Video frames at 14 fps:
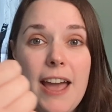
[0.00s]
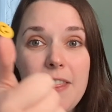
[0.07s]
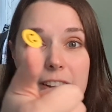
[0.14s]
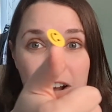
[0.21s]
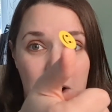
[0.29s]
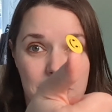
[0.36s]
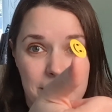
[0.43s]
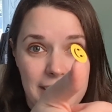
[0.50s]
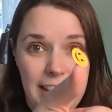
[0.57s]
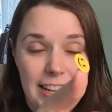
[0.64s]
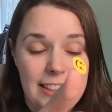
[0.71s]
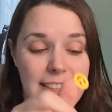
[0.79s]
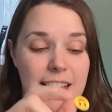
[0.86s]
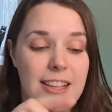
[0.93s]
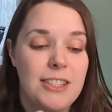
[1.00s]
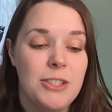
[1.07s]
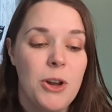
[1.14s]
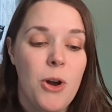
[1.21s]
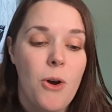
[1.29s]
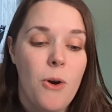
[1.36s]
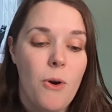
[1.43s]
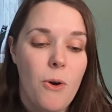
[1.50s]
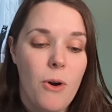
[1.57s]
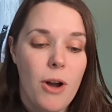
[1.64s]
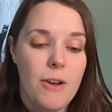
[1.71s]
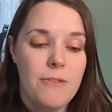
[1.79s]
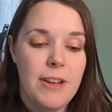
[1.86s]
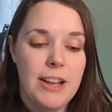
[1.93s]
and then offer it like this.
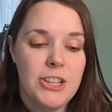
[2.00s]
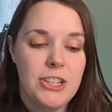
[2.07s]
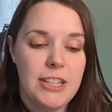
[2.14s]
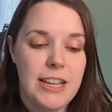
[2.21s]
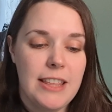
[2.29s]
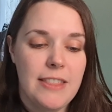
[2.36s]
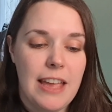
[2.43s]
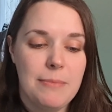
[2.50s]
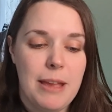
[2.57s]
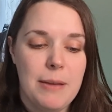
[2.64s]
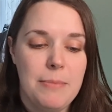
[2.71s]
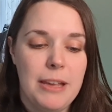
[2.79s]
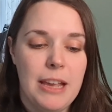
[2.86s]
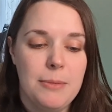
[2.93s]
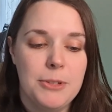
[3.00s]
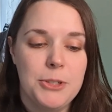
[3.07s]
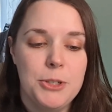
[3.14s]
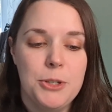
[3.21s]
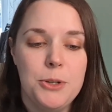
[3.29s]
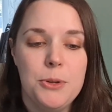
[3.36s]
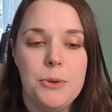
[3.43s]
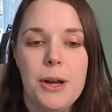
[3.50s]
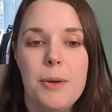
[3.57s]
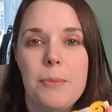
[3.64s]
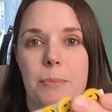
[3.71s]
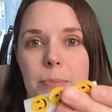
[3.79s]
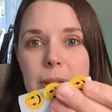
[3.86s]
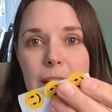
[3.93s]
Eventually, they may be able to
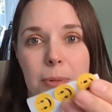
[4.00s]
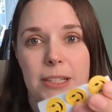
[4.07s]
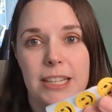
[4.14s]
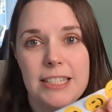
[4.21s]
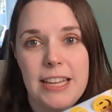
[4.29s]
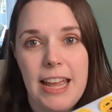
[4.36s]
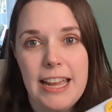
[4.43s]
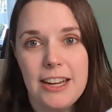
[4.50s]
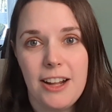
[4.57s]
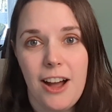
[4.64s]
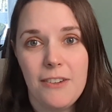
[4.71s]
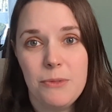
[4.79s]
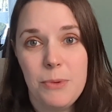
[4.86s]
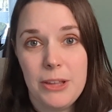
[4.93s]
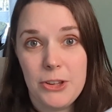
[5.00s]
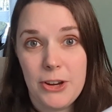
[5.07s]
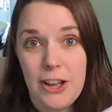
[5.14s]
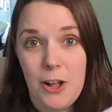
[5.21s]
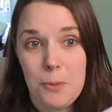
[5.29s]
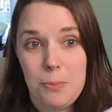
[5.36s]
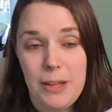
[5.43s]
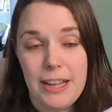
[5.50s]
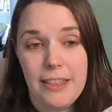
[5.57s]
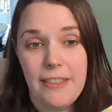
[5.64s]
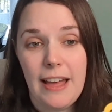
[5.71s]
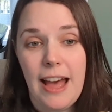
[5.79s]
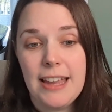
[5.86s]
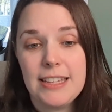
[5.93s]
take it off with your help like
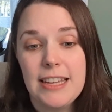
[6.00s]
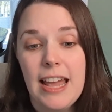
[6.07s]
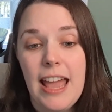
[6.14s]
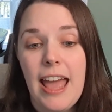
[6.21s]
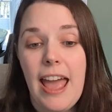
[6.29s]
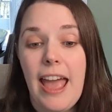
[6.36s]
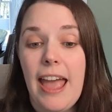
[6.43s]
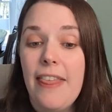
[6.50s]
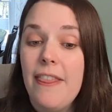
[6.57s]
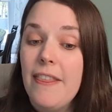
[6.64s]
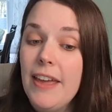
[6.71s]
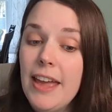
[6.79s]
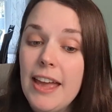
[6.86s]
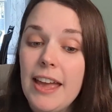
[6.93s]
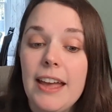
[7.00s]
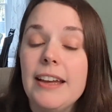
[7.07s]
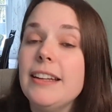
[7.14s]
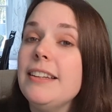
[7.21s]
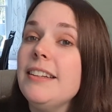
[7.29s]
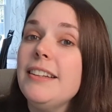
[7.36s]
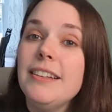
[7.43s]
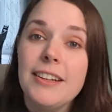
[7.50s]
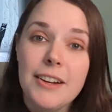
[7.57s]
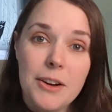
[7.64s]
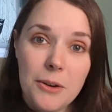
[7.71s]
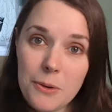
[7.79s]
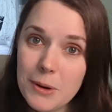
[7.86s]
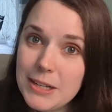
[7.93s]
that. And then
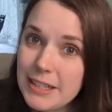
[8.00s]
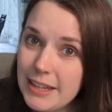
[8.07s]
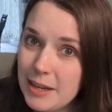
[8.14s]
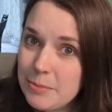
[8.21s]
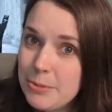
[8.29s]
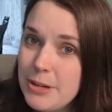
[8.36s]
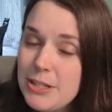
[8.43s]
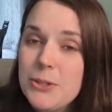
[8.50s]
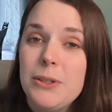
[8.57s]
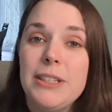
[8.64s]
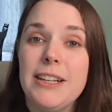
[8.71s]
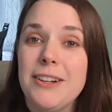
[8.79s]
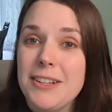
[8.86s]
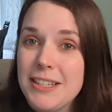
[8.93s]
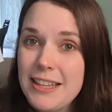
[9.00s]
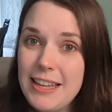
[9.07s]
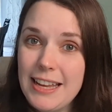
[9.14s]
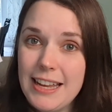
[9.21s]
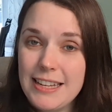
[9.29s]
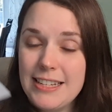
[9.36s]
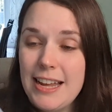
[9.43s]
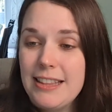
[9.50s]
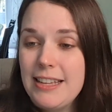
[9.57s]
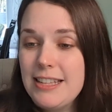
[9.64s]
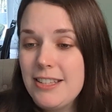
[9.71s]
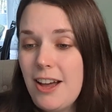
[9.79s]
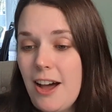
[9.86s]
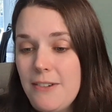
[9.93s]
once they hit preschool years, they can take
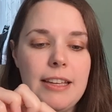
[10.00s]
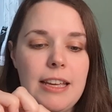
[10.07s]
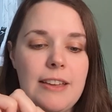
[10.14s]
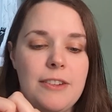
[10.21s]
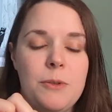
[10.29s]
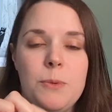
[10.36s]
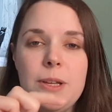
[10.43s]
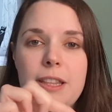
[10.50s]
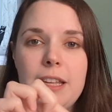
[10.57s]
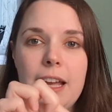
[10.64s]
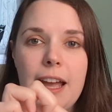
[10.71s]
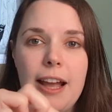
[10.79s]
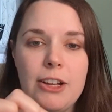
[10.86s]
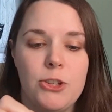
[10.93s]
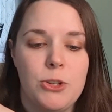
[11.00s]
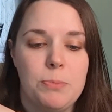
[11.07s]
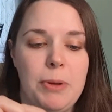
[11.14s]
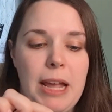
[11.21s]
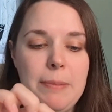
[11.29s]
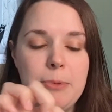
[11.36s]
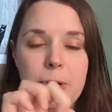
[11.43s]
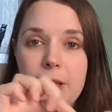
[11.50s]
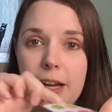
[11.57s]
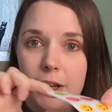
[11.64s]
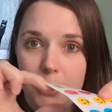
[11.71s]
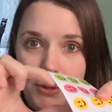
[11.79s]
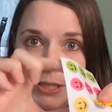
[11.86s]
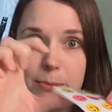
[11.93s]
these off, even with the extra paper that
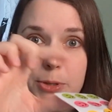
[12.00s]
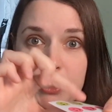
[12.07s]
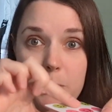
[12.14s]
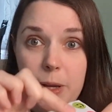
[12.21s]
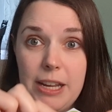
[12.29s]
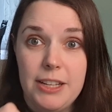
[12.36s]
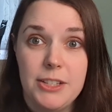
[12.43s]
goes in between.